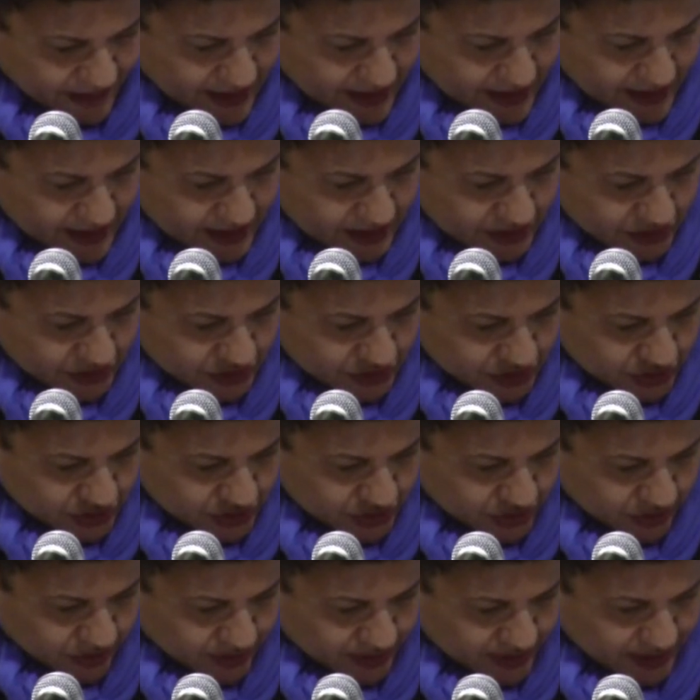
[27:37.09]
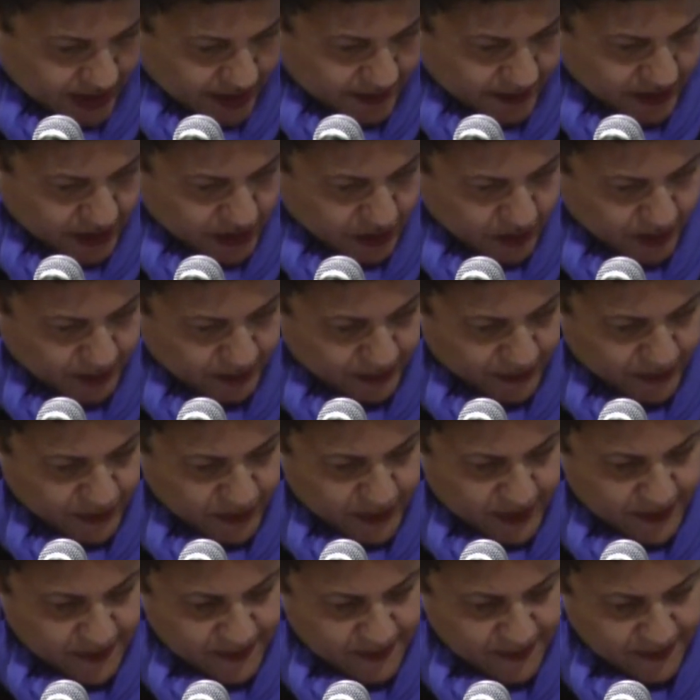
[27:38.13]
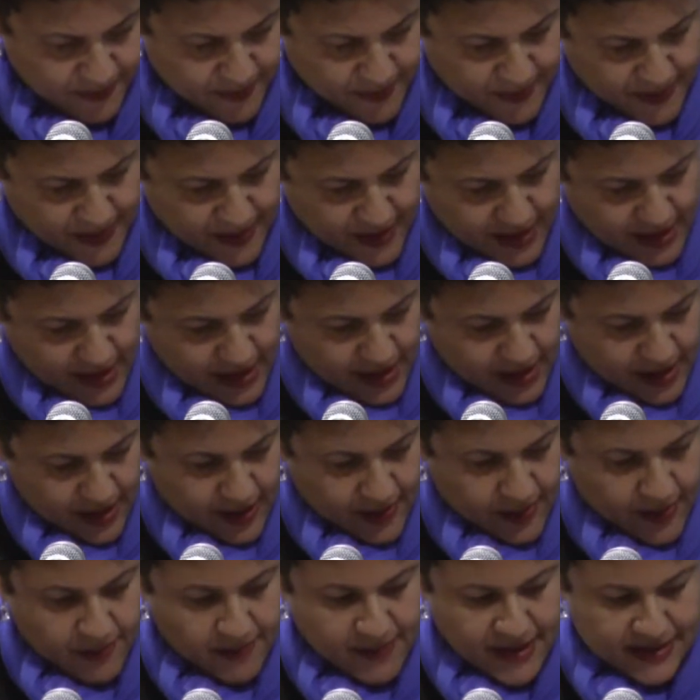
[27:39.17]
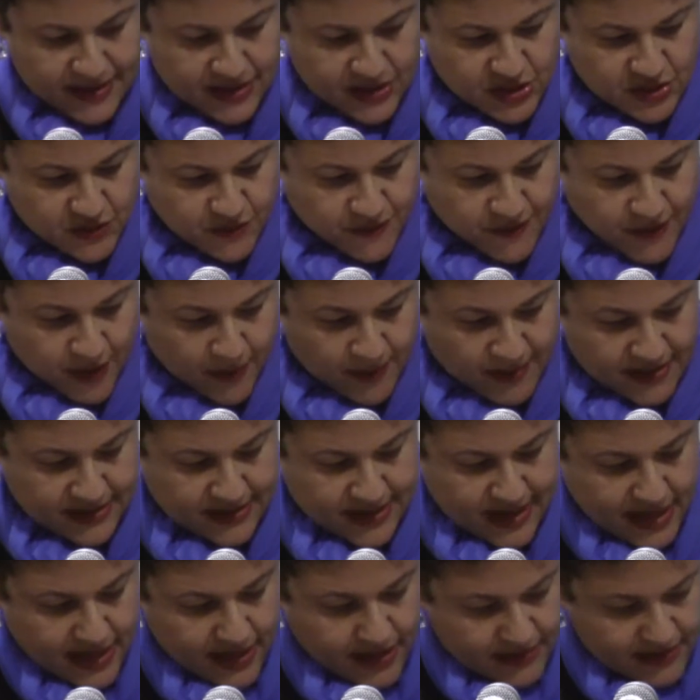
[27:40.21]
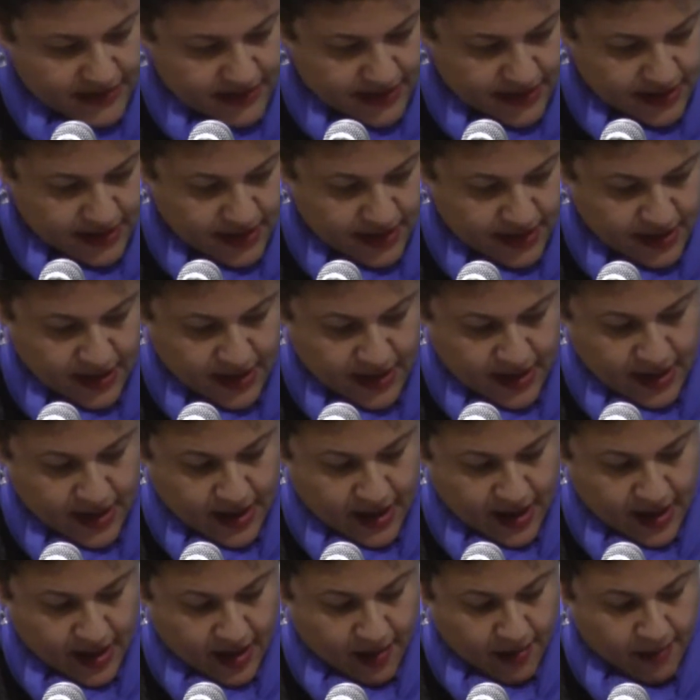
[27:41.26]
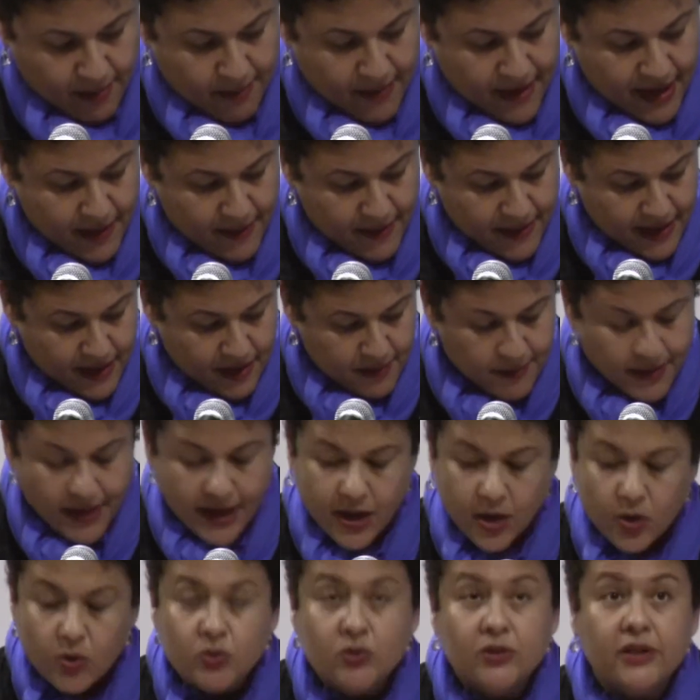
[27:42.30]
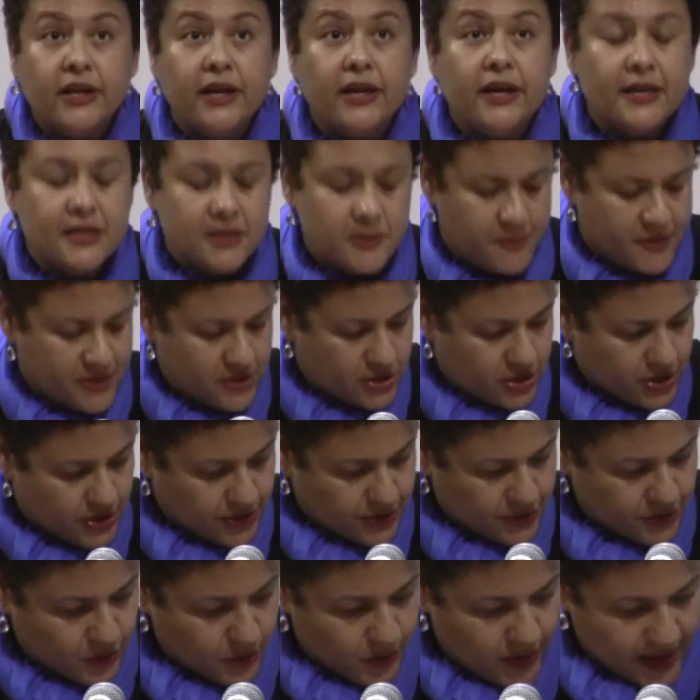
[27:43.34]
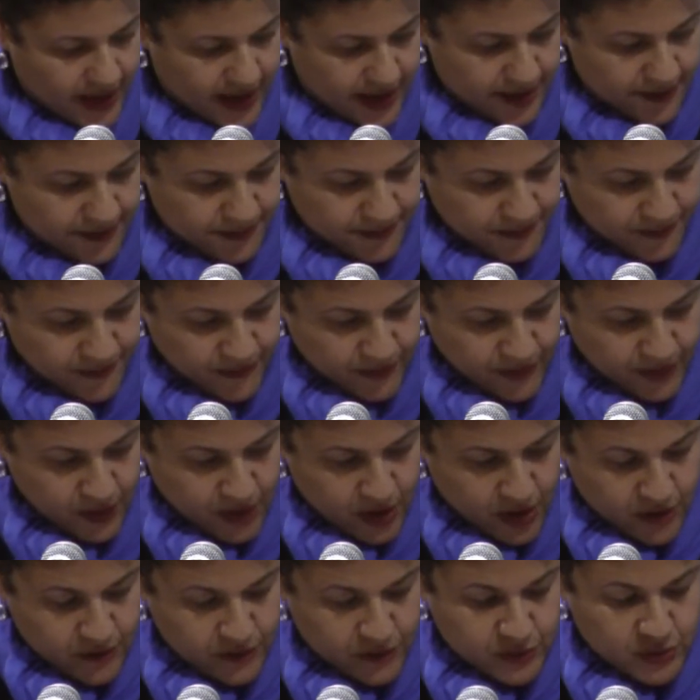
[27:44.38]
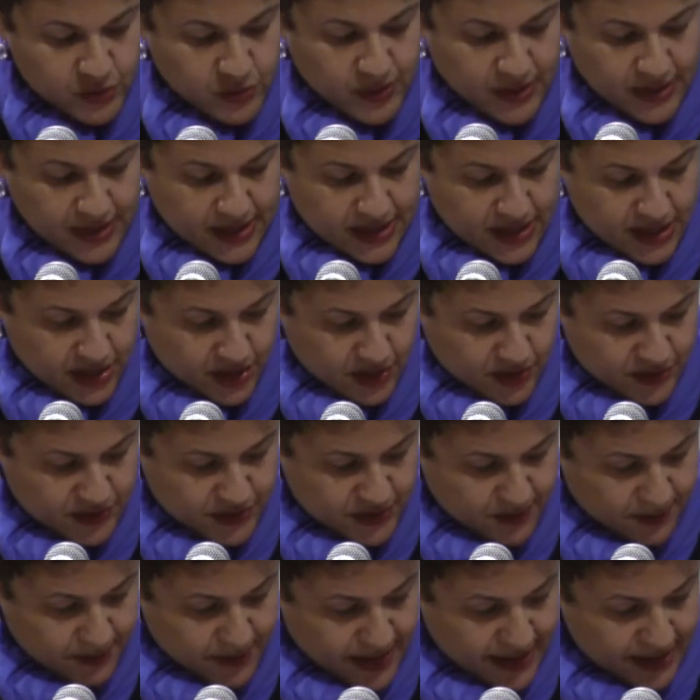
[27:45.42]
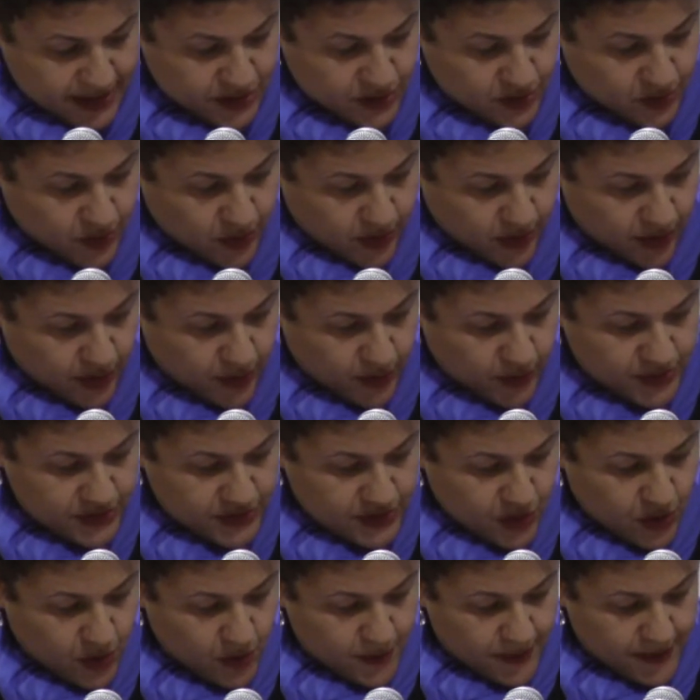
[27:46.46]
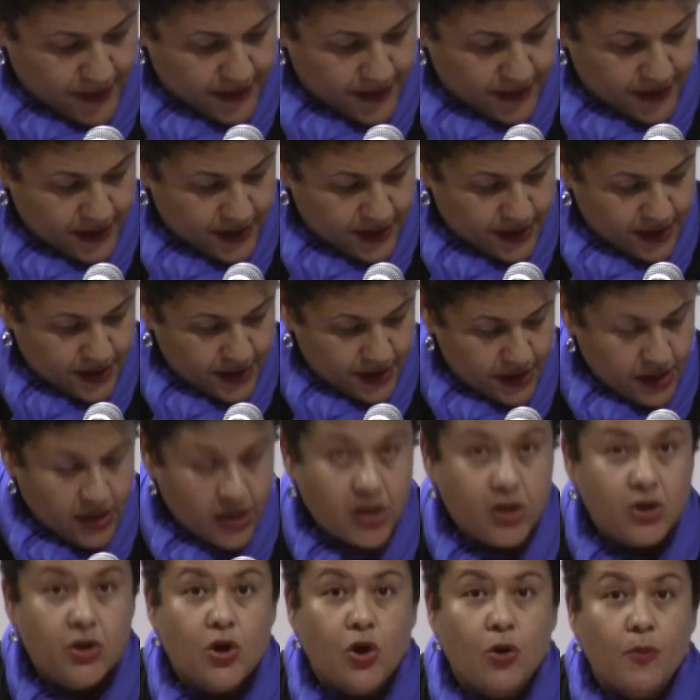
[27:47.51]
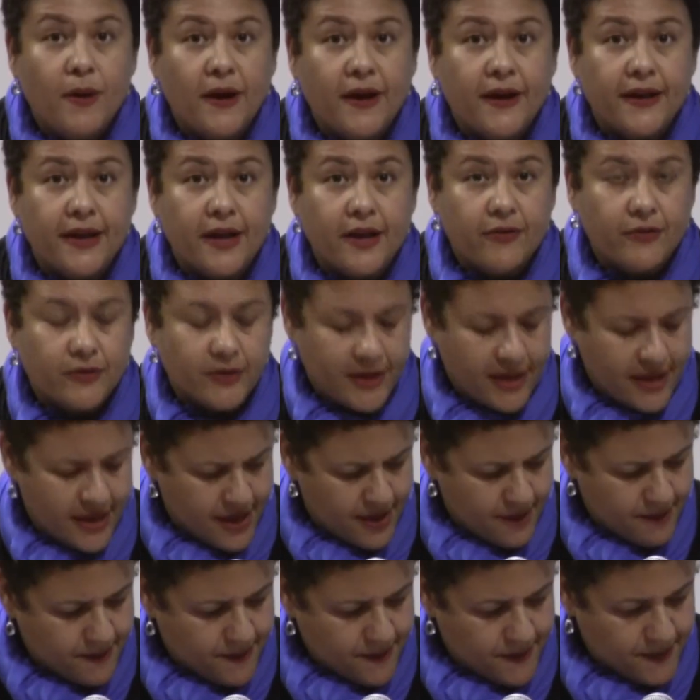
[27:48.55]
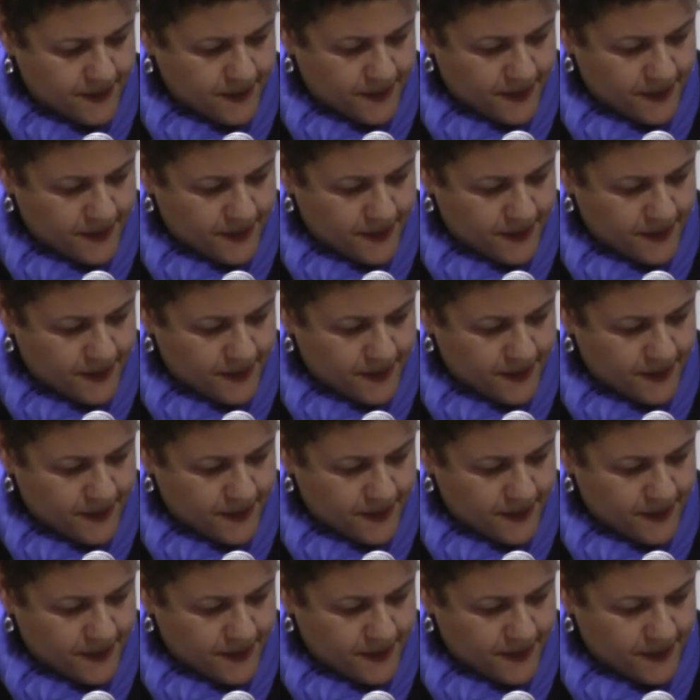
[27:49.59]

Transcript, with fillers: And these are just short, and I'm going to whip through them. The Message of Thelma Sayles. Baby, my only husband turned away. For twenty years, my door was open. Nobody ever came.